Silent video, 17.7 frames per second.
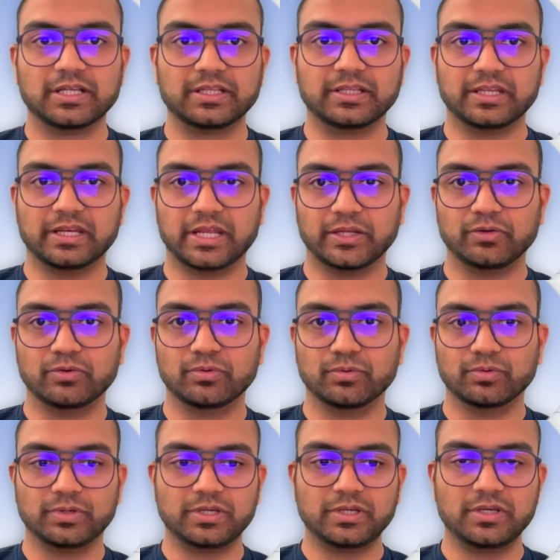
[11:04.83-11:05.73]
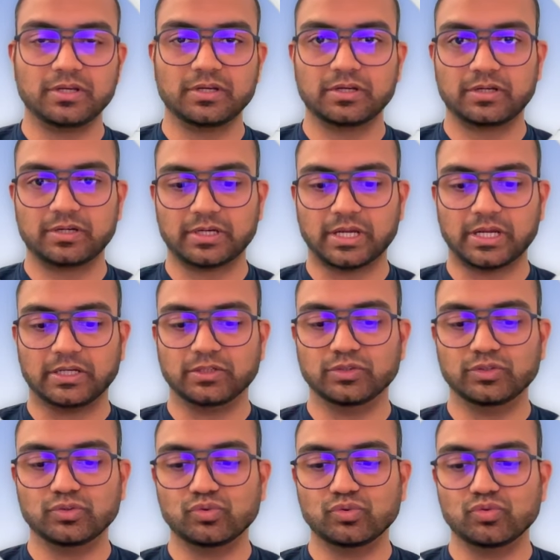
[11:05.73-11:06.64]
Then I go here and
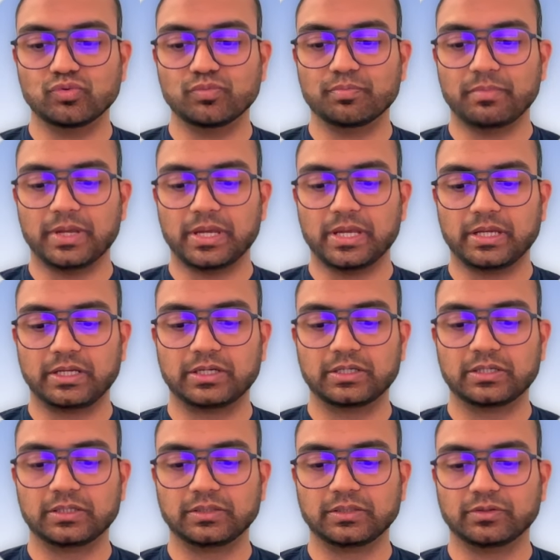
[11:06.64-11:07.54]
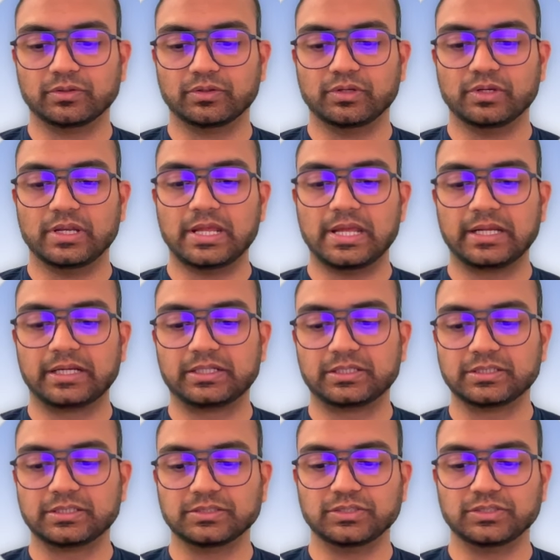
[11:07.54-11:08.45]
do make
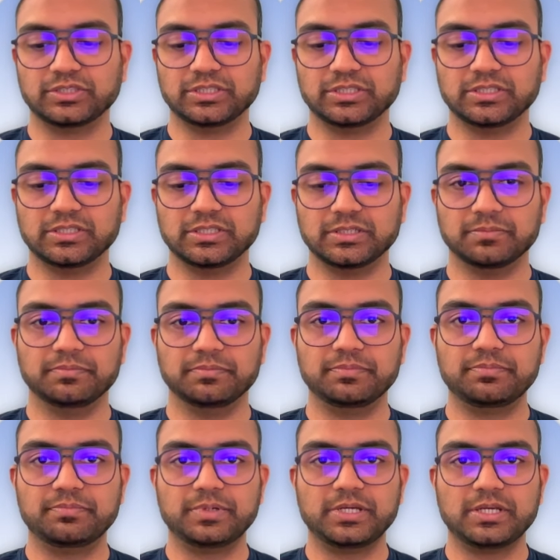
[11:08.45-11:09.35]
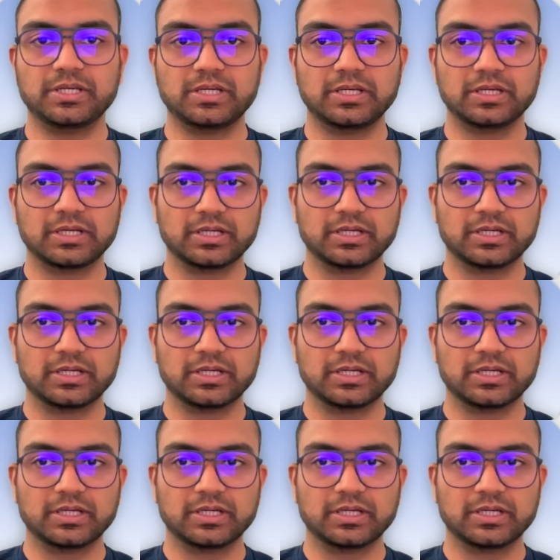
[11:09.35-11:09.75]
connect GDP.